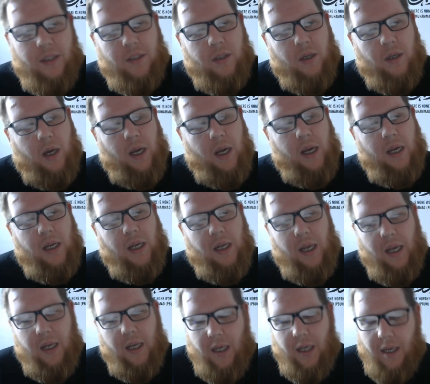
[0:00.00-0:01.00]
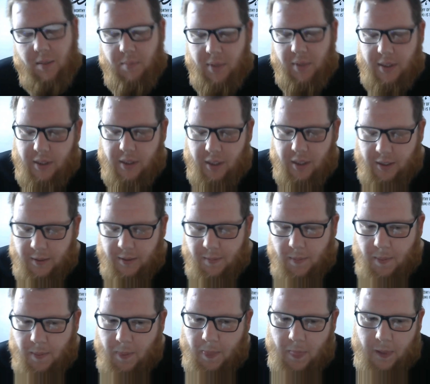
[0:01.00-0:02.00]
So it led me to
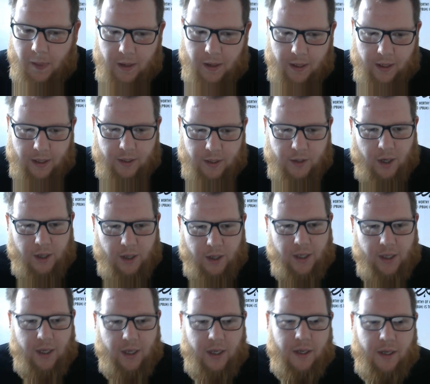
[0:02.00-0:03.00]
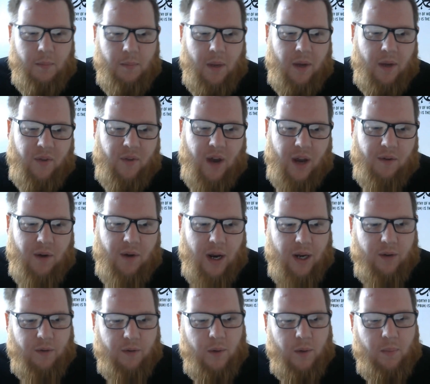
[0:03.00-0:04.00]
joining a far
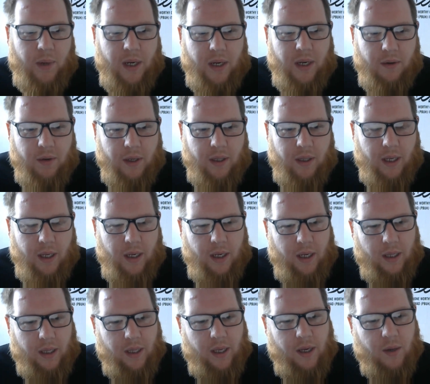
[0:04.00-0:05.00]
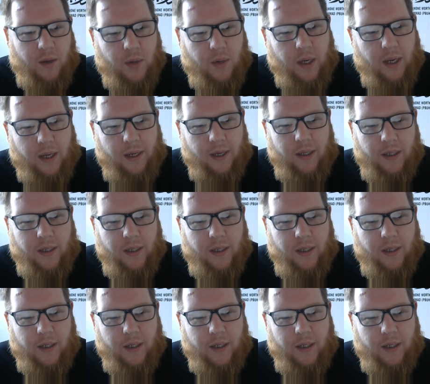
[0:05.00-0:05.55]
right group here in the UK,